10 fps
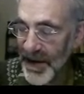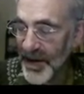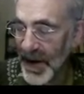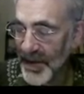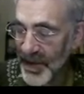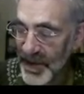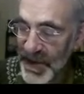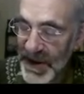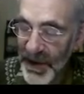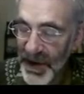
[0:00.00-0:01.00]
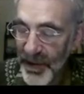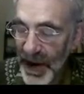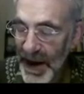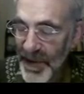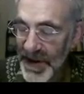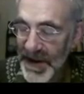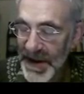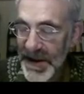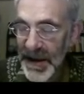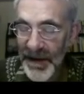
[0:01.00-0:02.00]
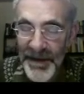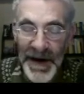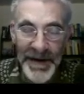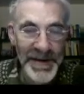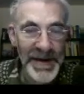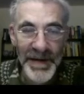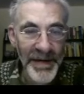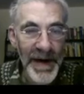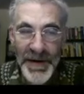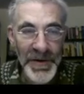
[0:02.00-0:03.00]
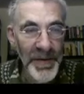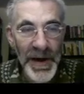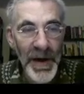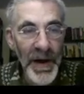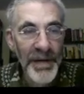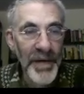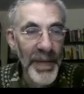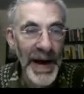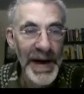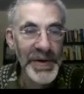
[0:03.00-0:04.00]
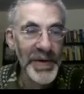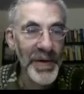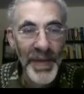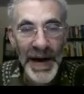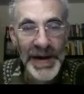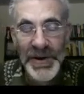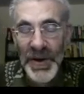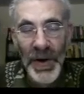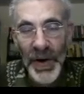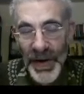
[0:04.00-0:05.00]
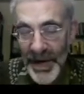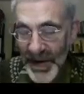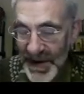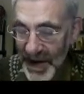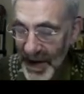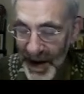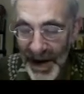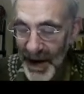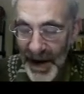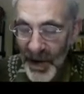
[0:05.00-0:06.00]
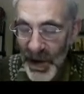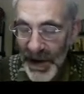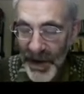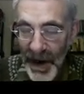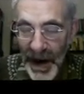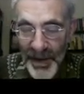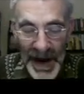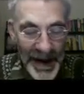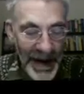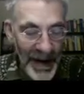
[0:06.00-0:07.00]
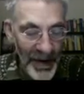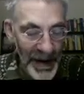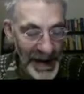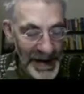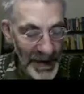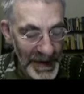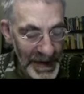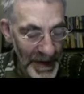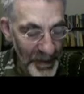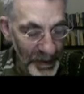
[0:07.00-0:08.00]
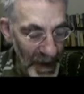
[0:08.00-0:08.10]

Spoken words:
I mean, some of the papers listing invariants, the invariants would be half a page or a page long. It was a real nightmare calculating with them.